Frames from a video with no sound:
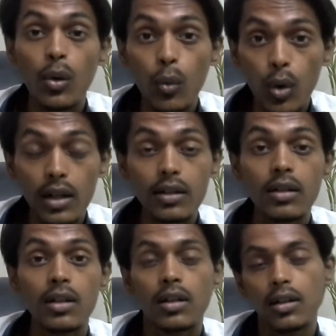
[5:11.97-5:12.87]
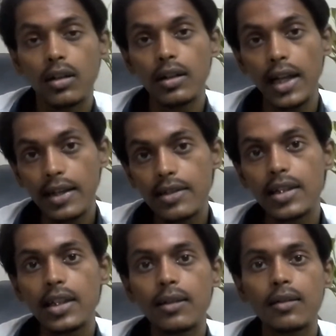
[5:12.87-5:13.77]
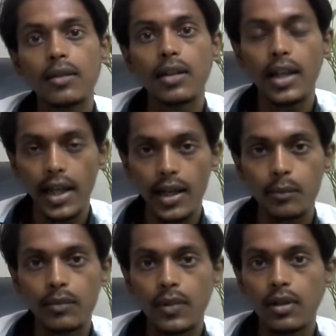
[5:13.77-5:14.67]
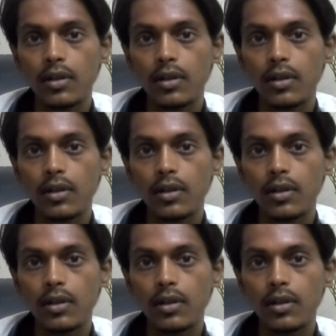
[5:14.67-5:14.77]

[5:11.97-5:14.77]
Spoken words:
1:19 AM,